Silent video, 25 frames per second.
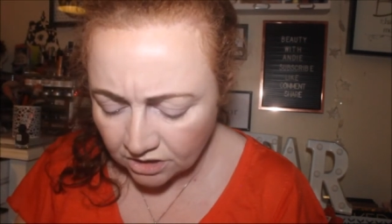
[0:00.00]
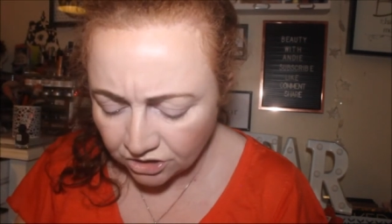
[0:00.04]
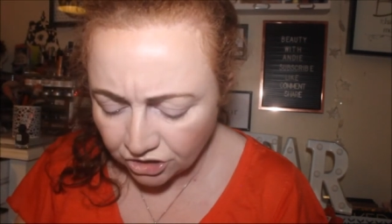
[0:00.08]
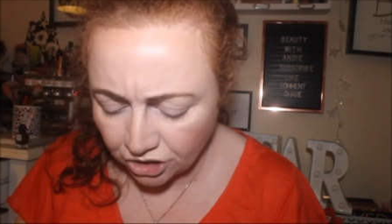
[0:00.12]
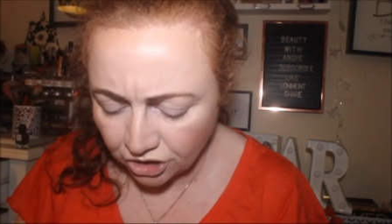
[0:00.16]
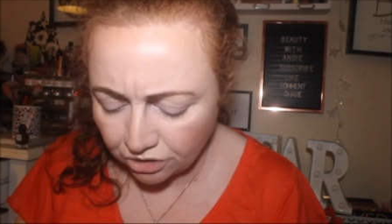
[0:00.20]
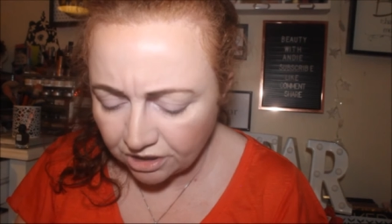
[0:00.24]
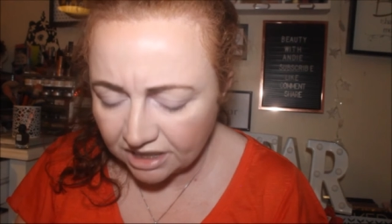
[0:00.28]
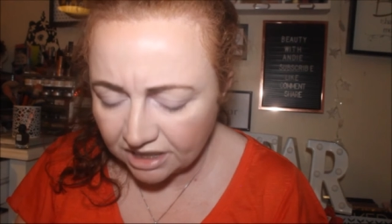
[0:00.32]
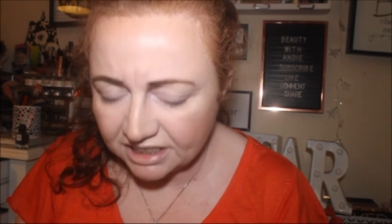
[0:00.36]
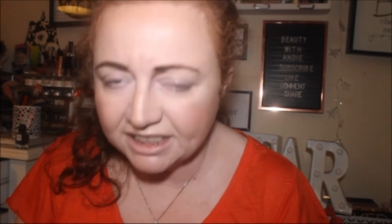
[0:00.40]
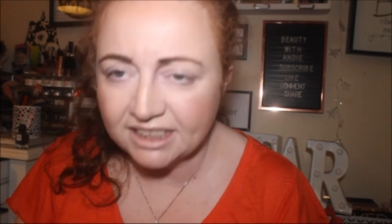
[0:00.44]

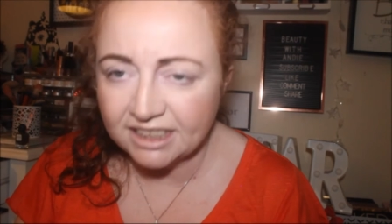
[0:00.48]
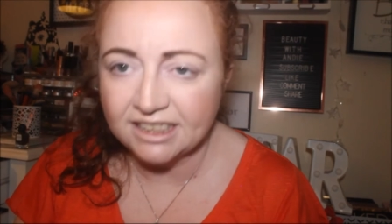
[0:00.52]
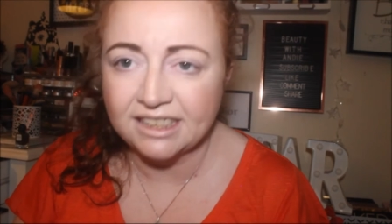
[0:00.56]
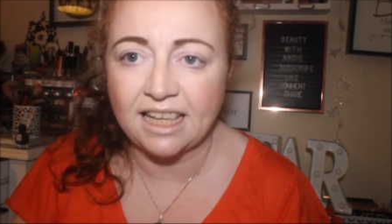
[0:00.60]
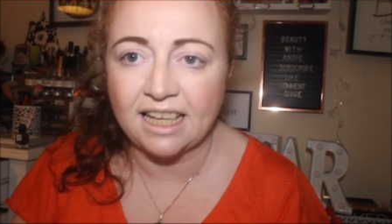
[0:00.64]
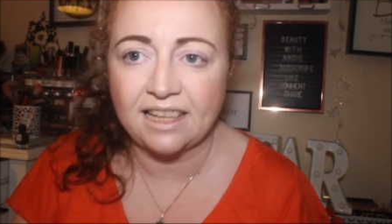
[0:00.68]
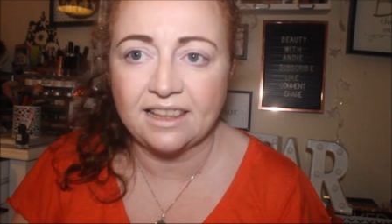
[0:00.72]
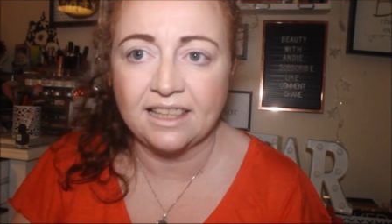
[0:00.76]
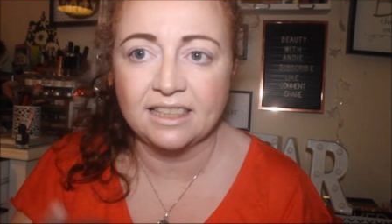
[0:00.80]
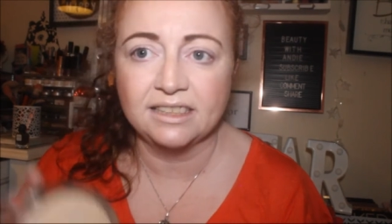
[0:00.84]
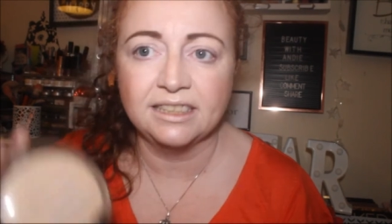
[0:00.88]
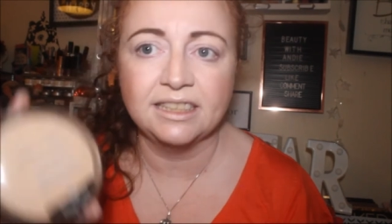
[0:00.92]
so this is
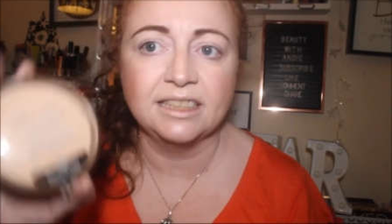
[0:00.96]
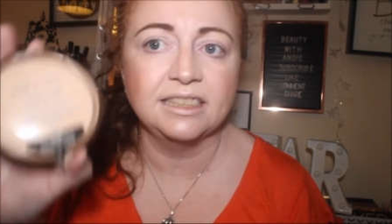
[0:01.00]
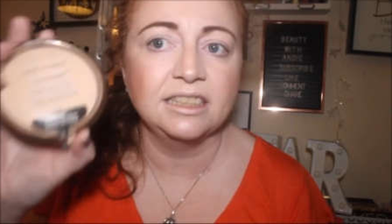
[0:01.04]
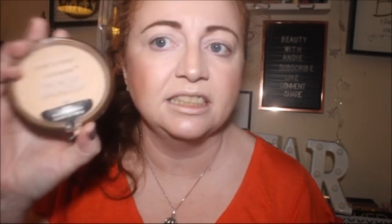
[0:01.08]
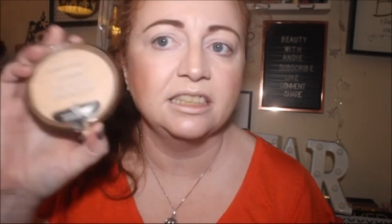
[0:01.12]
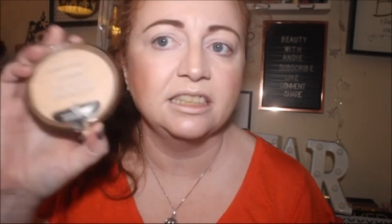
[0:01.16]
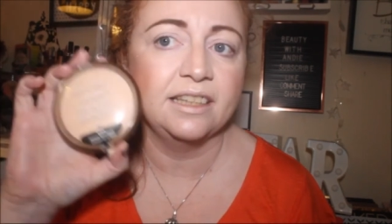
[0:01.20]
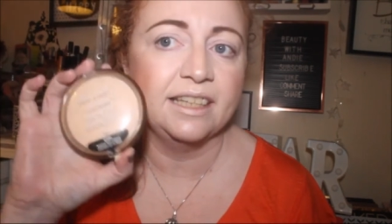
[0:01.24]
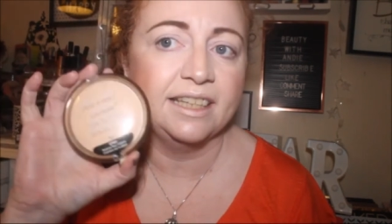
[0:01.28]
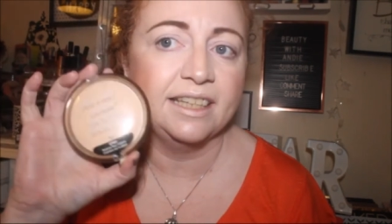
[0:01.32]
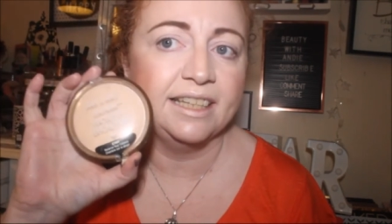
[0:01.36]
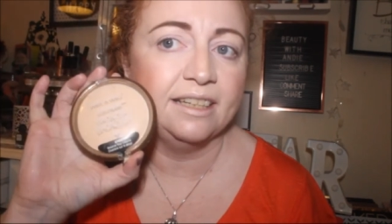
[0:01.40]
it this
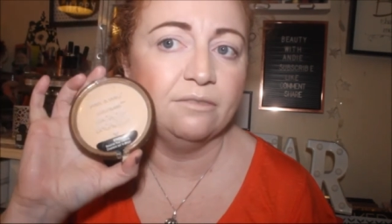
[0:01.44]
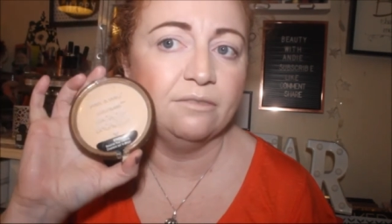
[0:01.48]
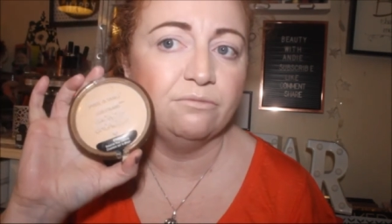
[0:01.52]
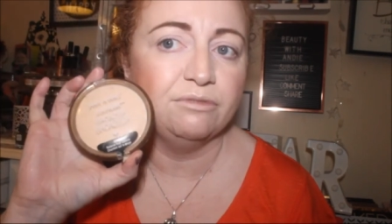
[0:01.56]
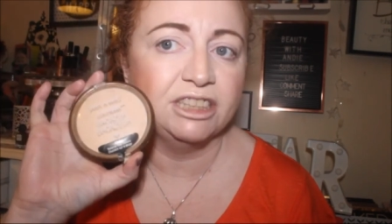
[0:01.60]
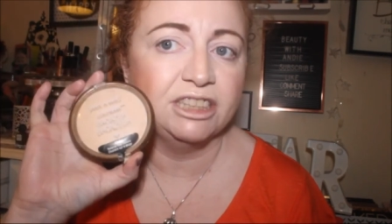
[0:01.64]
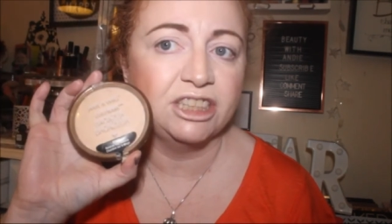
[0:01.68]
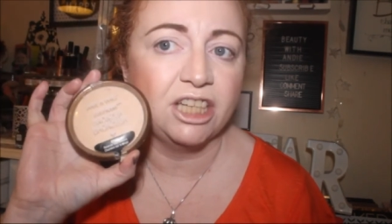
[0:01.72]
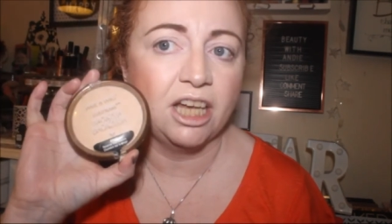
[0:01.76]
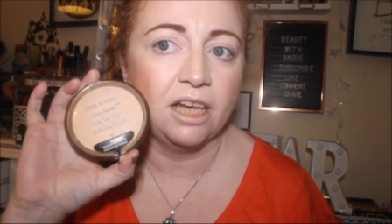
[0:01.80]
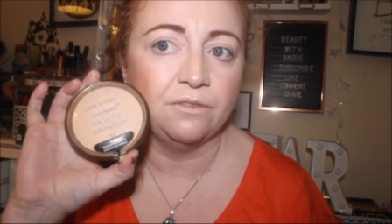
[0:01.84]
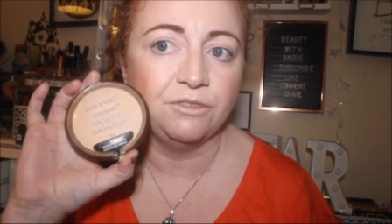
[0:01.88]
is the
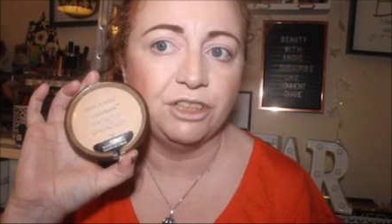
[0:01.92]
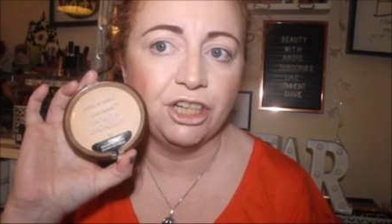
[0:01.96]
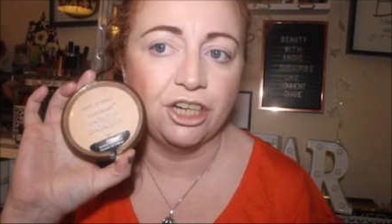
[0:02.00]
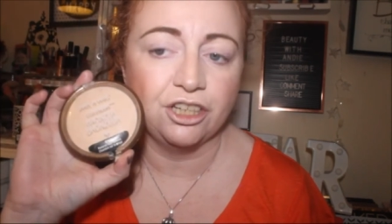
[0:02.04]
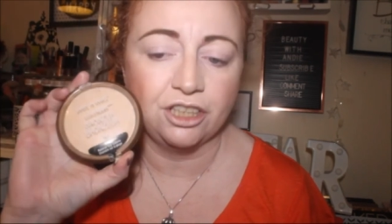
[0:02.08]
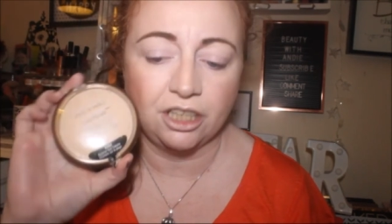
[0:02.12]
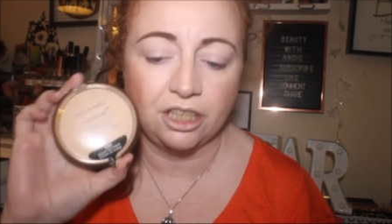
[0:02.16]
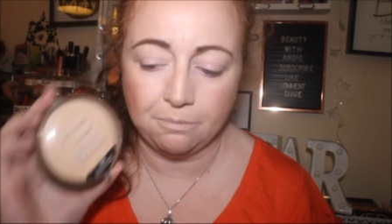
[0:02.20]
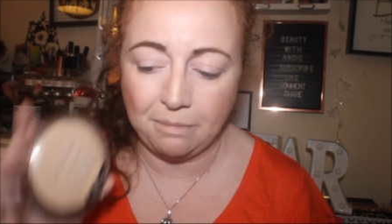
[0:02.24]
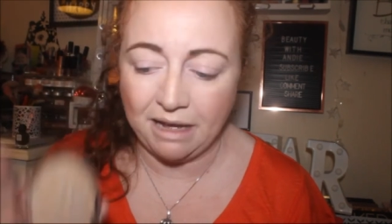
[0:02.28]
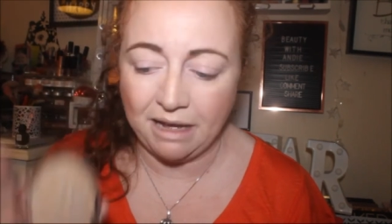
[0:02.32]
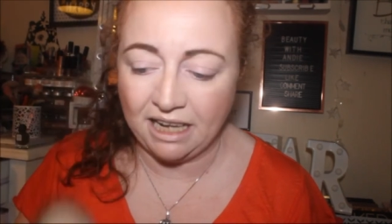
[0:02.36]
Reserve
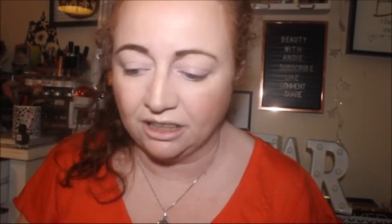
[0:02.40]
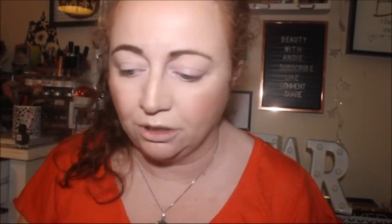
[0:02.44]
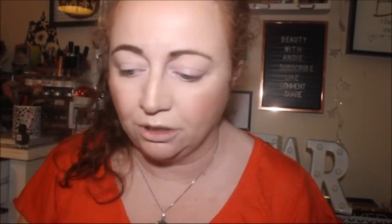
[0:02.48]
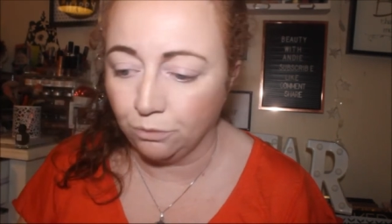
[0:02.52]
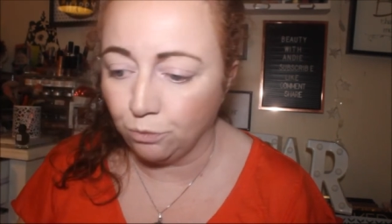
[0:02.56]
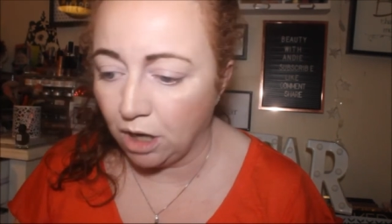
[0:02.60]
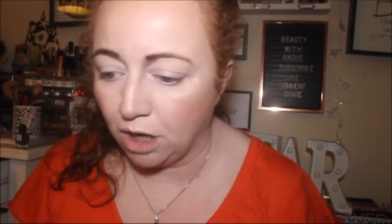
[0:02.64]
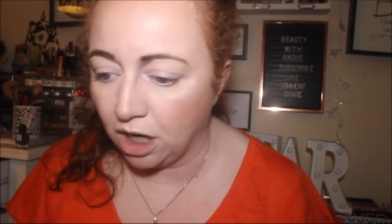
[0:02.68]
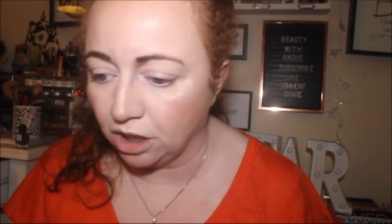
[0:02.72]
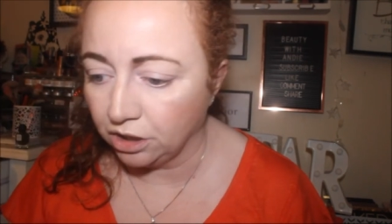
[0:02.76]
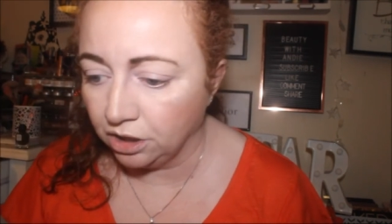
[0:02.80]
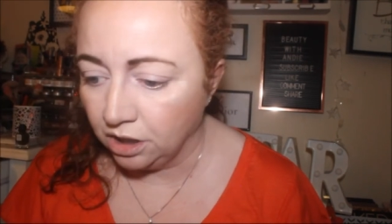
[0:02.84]
Your
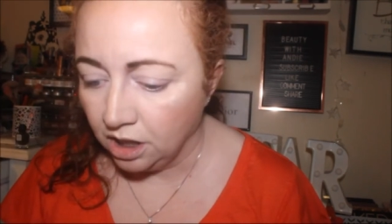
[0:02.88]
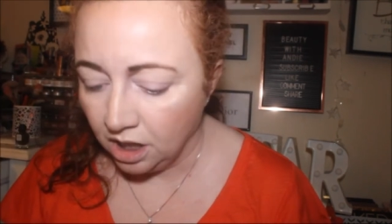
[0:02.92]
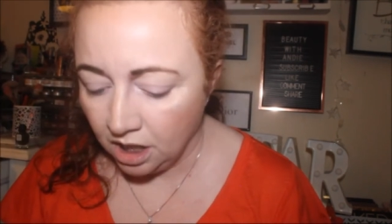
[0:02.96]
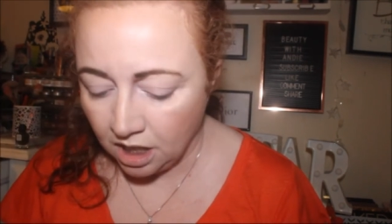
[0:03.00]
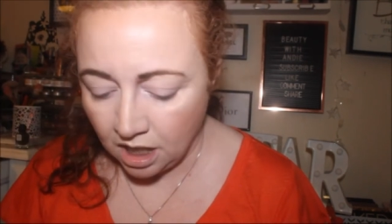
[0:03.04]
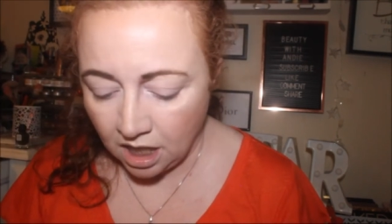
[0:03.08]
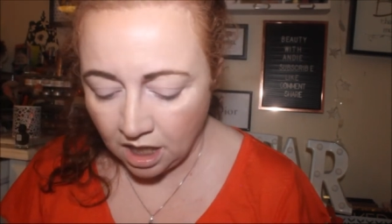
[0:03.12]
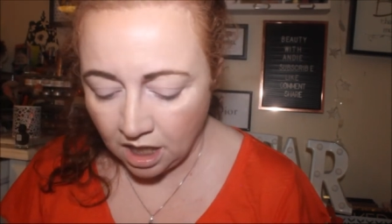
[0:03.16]
Cabana one